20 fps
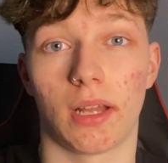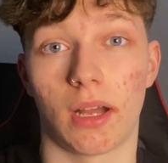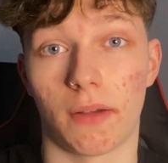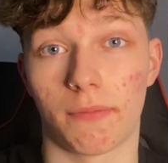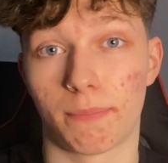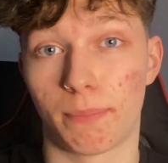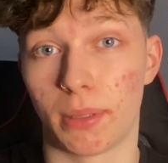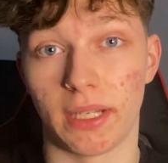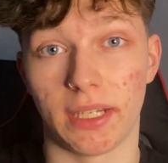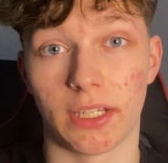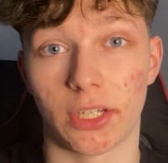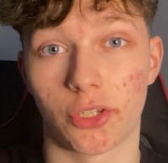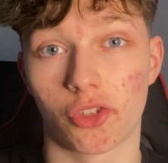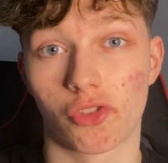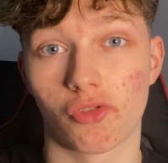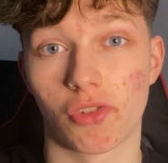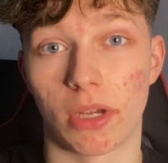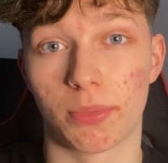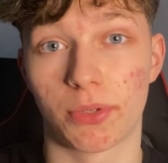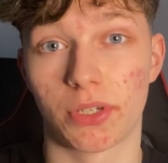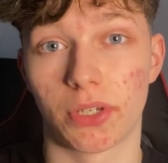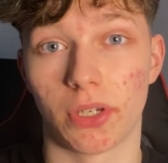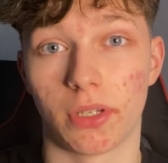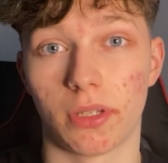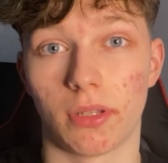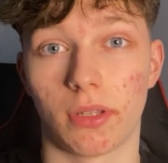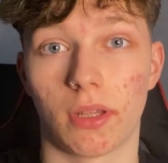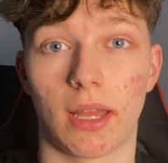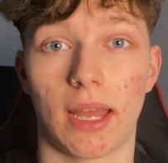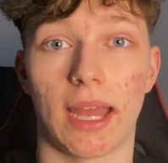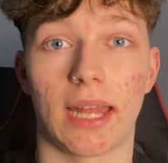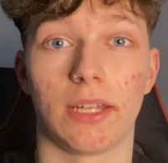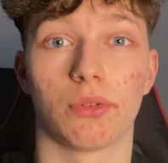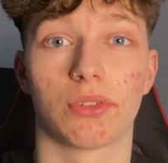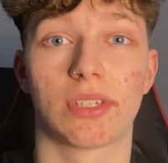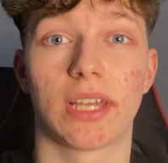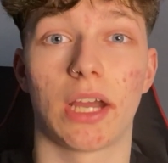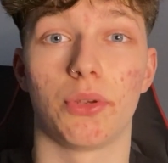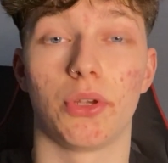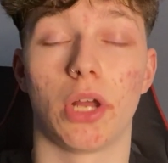I've put it in the description, and it will
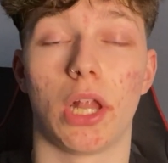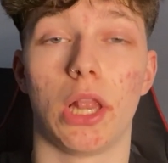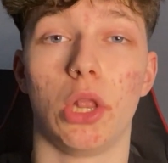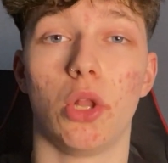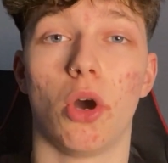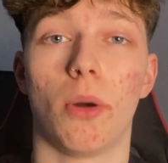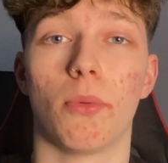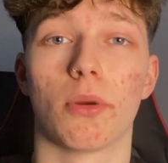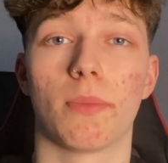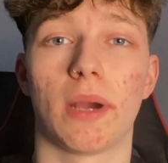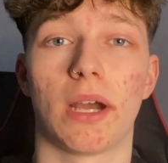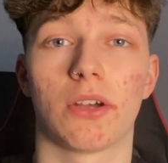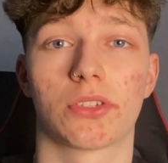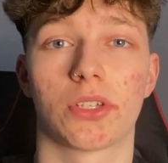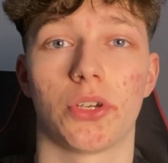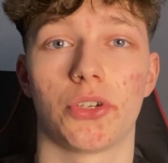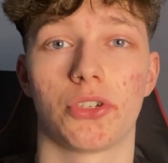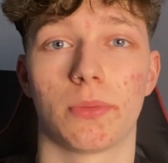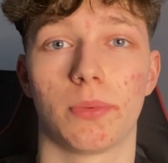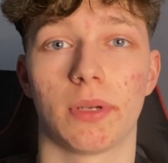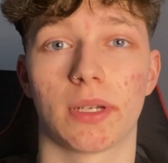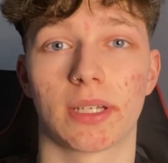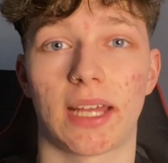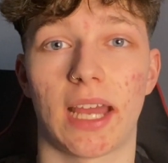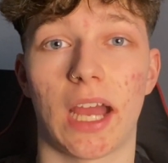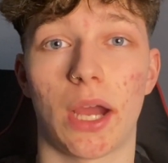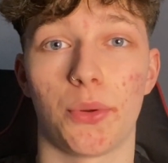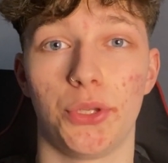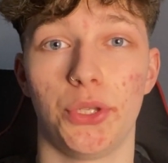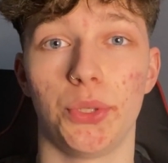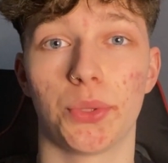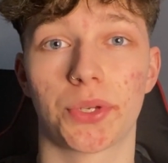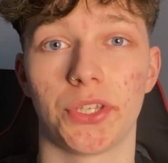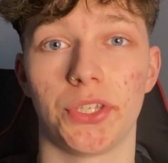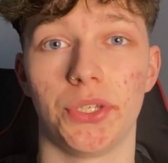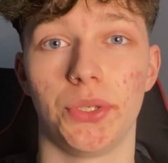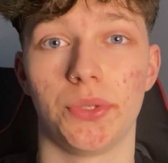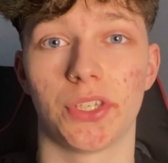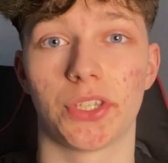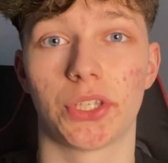tell you a lot more about SocialBook and how you can
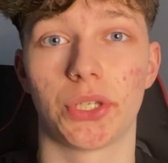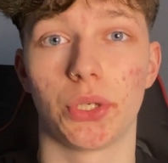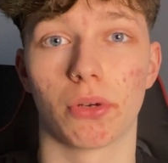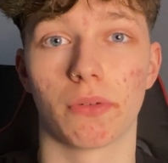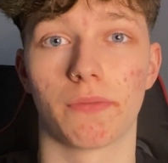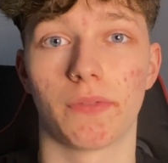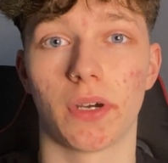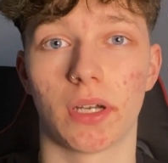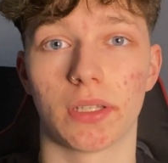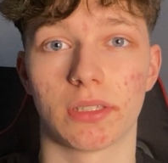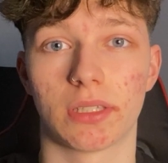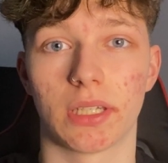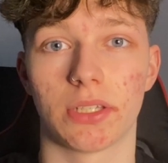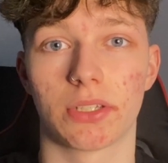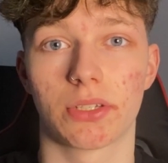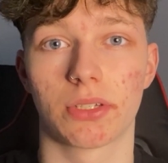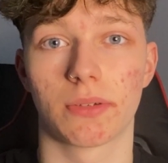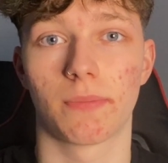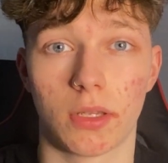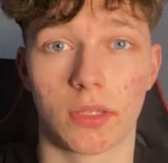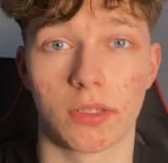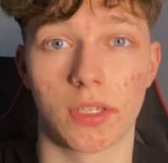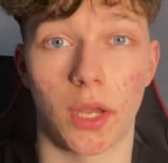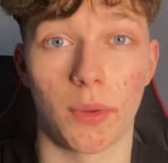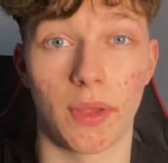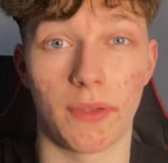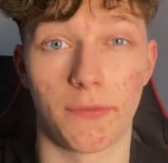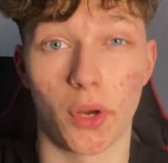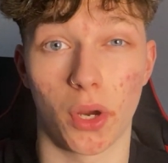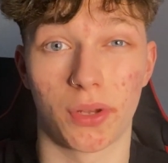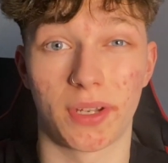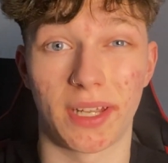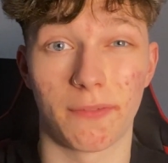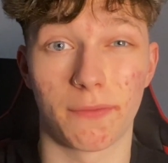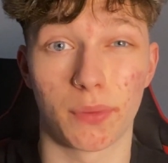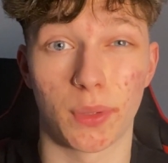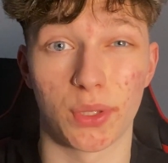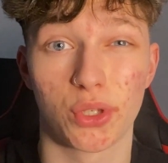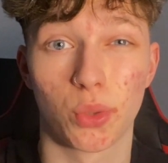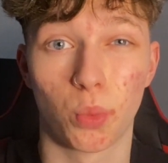use it to your advantage. So if you're an
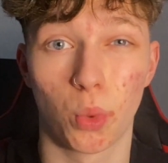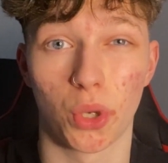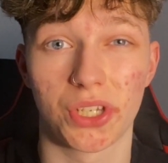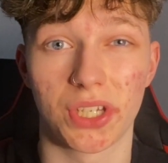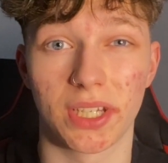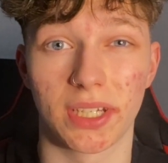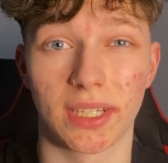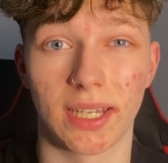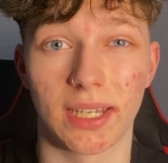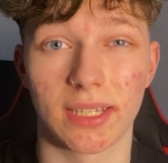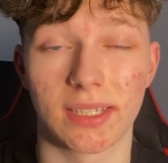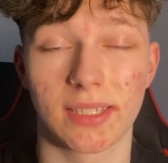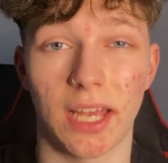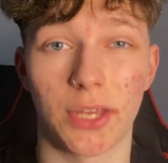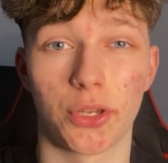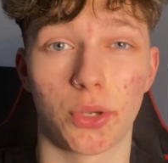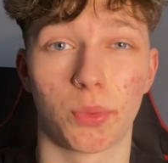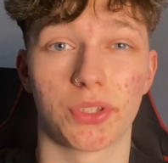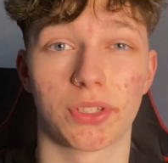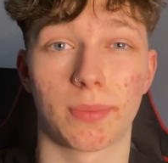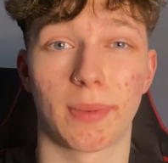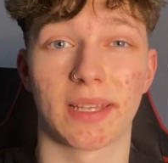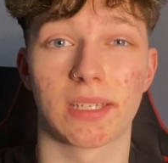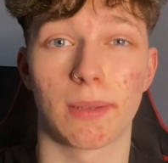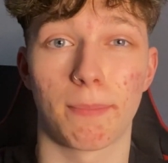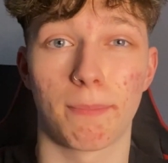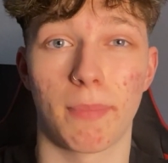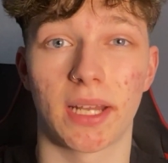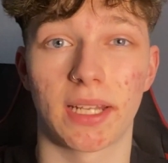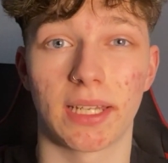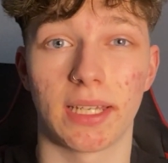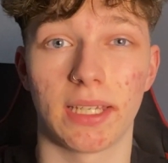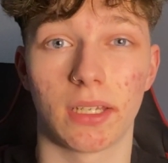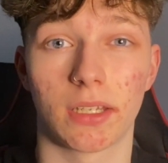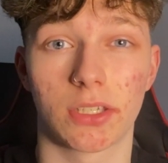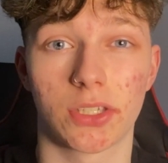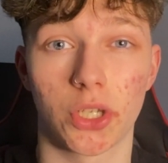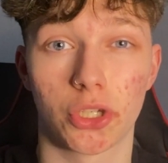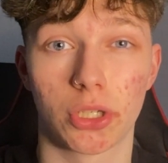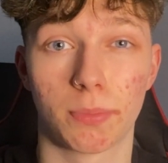influencer watching this and you want to make some money,
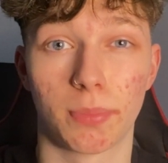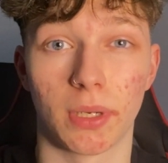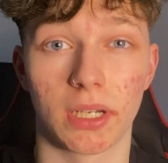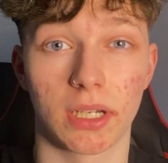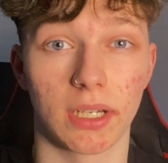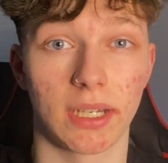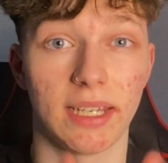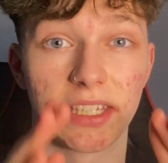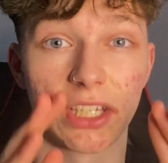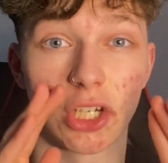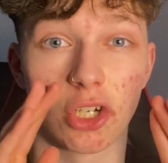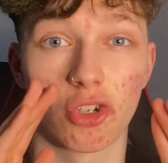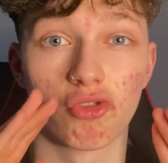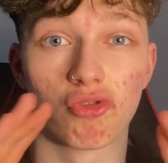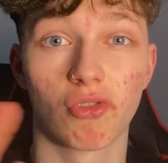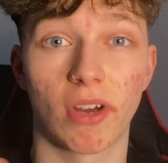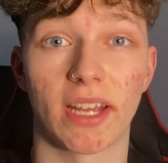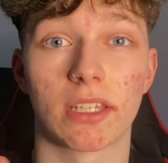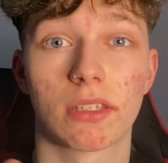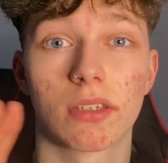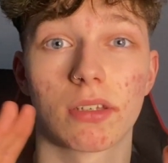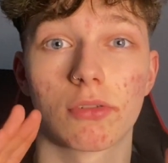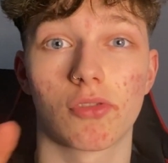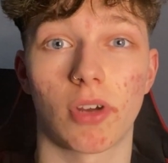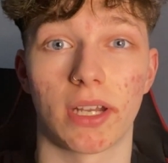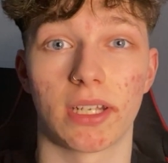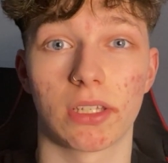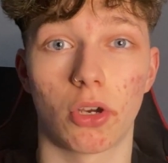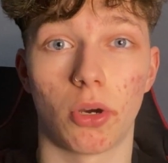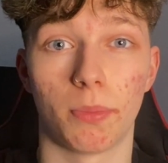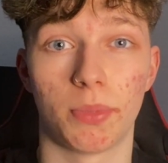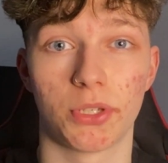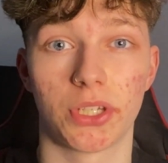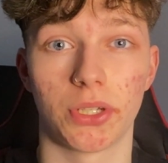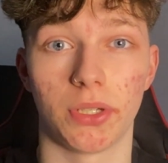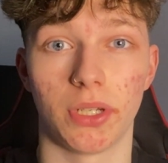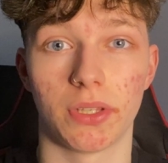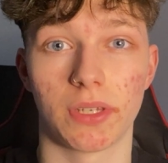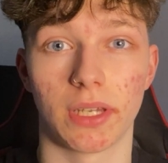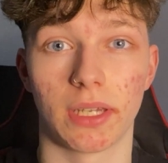SocialBook is a great
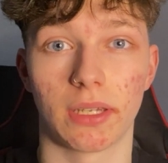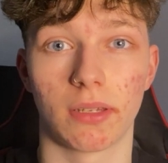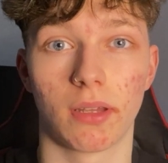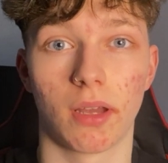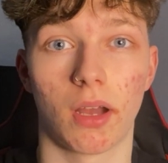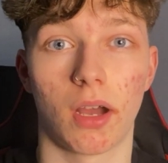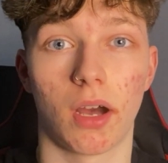opportunity.